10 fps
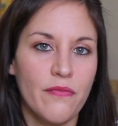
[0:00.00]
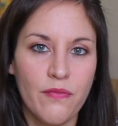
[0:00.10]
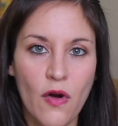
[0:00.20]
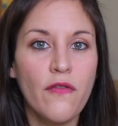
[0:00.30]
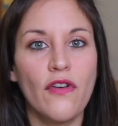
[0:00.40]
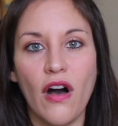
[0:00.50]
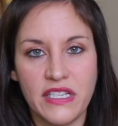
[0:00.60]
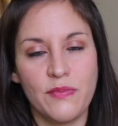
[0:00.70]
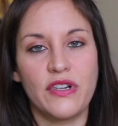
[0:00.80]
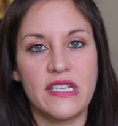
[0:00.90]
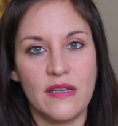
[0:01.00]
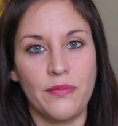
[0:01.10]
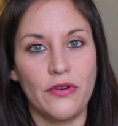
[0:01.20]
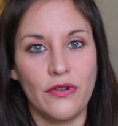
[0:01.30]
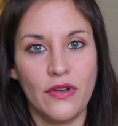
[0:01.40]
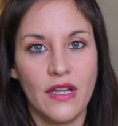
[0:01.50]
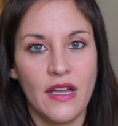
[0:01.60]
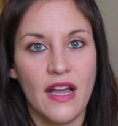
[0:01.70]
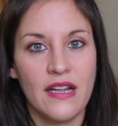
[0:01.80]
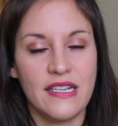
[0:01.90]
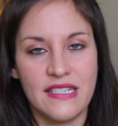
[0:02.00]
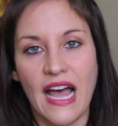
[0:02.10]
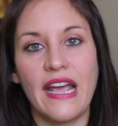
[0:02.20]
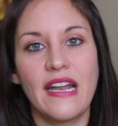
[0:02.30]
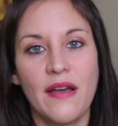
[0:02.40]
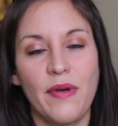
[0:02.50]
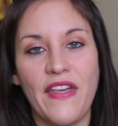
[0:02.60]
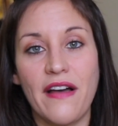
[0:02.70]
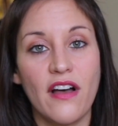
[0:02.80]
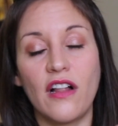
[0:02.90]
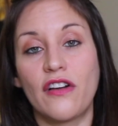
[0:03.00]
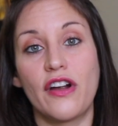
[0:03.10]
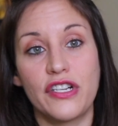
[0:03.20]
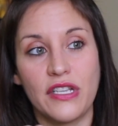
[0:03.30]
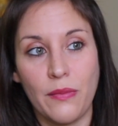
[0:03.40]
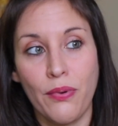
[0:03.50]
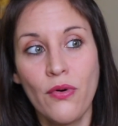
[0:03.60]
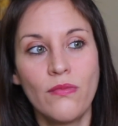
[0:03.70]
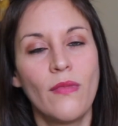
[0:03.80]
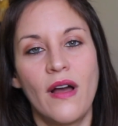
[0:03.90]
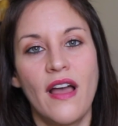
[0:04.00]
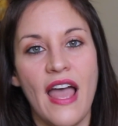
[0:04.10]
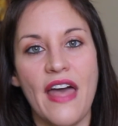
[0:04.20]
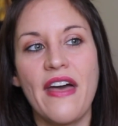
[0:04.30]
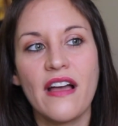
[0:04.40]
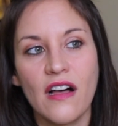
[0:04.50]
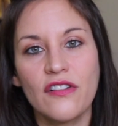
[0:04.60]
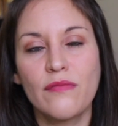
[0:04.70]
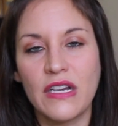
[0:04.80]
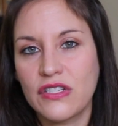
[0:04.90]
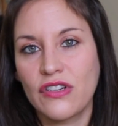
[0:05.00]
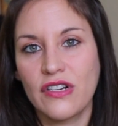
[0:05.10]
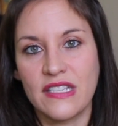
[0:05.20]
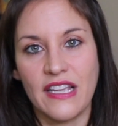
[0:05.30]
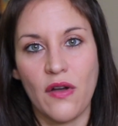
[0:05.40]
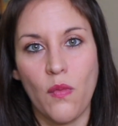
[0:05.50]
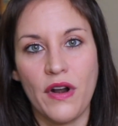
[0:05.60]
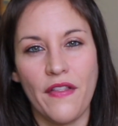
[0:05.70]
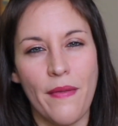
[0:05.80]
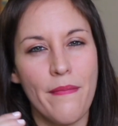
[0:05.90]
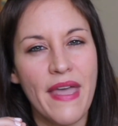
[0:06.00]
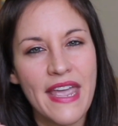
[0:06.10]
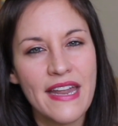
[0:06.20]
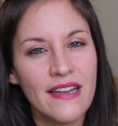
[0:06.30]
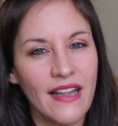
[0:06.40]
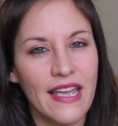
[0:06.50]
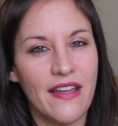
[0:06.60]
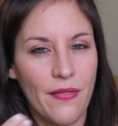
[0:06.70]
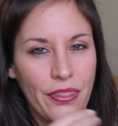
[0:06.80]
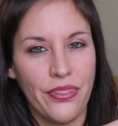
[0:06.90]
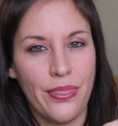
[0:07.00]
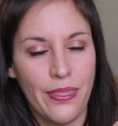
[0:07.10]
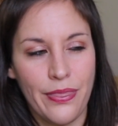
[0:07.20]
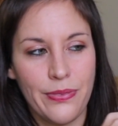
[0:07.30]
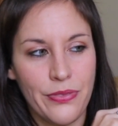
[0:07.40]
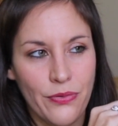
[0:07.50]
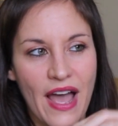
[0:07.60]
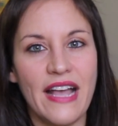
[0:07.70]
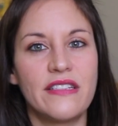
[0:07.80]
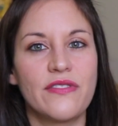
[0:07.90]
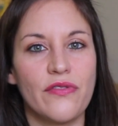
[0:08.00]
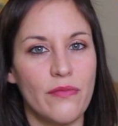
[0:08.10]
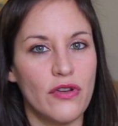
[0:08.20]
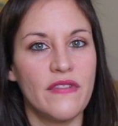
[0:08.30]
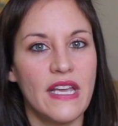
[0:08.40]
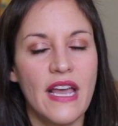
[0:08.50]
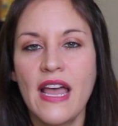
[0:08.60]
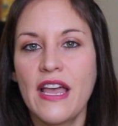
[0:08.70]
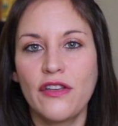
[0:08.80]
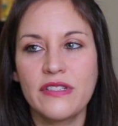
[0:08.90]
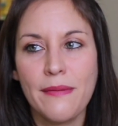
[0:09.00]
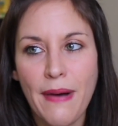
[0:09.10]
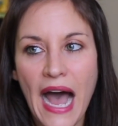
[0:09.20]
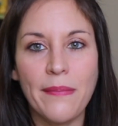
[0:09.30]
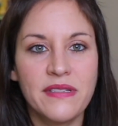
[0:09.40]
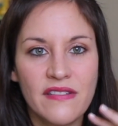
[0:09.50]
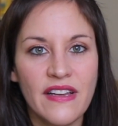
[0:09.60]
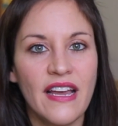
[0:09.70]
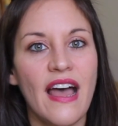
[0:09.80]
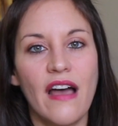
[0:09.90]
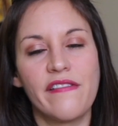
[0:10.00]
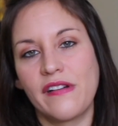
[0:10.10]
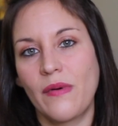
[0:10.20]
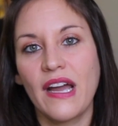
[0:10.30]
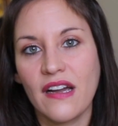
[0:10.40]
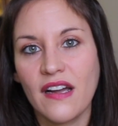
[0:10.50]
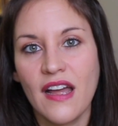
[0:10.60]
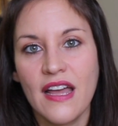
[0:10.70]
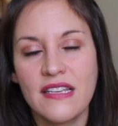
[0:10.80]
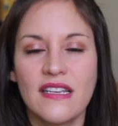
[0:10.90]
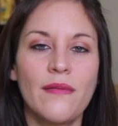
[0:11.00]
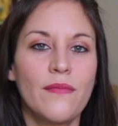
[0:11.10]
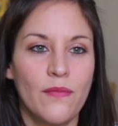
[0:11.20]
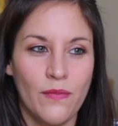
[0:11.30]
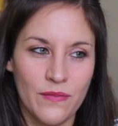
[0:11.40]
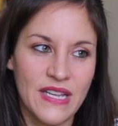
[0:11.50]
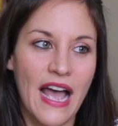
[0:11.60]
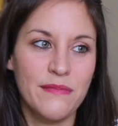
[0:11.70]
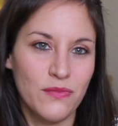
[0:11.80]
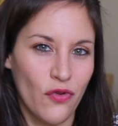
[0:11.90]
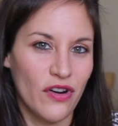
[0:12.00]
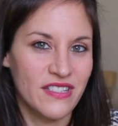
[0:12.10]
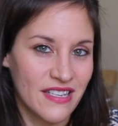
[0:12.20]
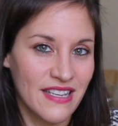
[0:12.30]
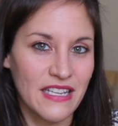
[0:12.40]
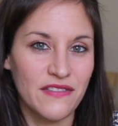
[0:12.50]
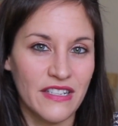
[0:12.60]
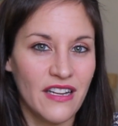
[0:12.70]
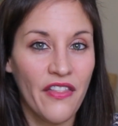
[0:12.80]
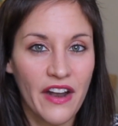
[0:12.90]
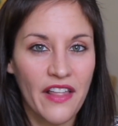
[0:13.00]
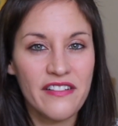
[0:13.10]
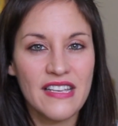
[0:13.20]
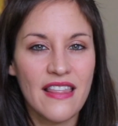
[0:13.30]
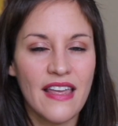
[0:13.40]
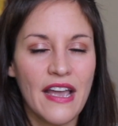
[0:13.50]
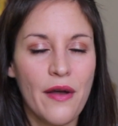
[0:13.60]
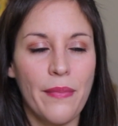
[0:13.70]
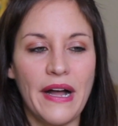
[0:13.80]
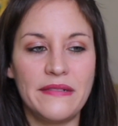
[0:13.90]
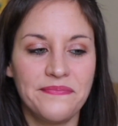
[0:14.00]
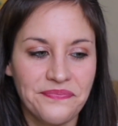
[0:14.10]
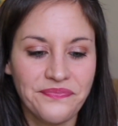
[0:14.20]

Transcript: overall, it's a pretty simple design. But that color, just like boom. And that color mustard is like one of the main like threads through the movie. You'll see pops of it everywhere. Sometimes more successfully done than others, I think, but